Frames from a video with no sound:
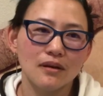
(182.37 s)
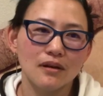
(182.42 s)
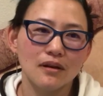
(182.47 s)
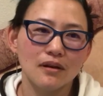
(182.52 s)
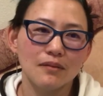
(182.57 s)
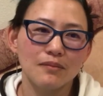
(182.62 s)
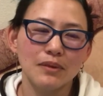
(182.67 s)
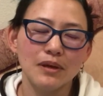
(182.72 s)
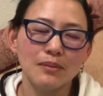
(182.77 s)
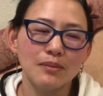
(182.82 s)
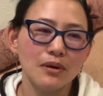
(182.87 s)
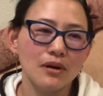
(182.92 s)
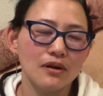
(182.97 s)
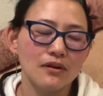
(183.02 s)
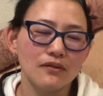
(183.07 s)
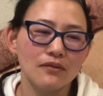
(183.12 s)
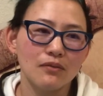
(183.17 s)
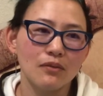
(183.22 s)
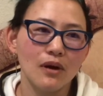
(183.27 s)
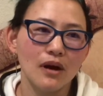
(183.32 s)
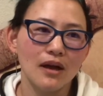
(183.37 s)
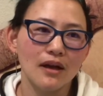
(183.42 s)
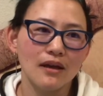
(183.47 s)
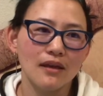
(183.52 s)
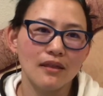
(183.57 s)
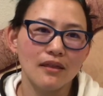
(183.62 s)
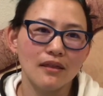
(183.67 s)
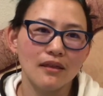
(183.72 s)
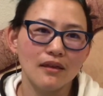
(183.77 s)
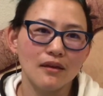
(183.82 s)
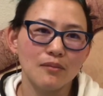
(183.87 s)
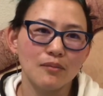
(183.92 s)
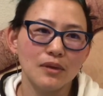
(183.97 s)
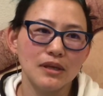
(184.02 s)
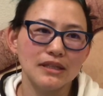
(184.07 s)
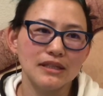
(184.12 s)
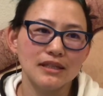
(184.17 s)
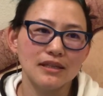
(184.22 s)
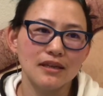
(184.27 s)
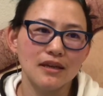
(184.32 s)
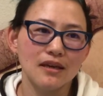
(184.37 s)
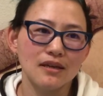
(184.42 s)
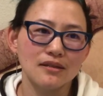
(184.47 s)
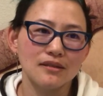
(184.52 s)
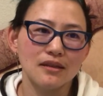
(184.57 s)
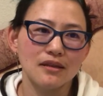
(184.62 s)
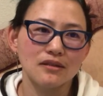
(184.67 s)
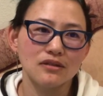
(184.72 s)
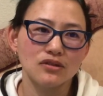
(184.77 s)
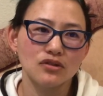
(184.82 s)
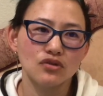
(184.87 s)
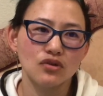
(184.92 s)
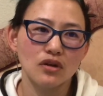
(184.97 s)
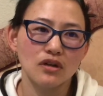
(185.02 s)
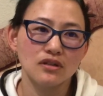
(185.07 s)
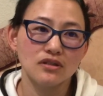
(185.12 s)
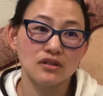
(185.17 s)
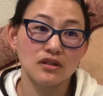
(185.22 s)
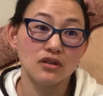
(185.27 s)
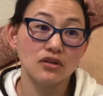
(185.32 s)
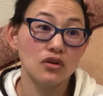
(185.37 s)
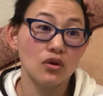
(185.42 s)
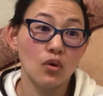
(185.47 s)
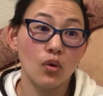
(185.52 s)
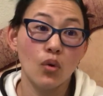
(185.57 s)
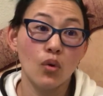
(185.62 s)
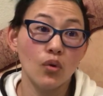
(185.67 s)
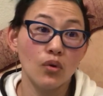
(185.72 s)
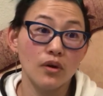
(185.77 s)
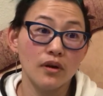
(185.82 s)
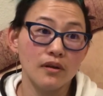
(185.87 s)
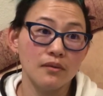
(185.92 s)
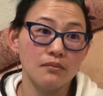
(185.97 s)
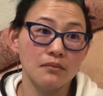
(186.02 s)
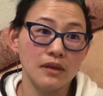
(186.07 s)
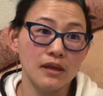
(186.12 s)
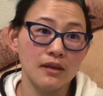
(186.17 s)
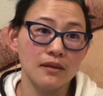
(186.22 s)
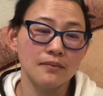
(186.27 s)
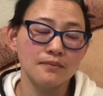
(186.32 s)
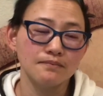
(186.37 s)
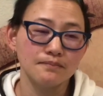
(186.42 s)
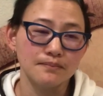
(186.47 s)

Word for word: A big part of why I think BTS has struck such a chord in me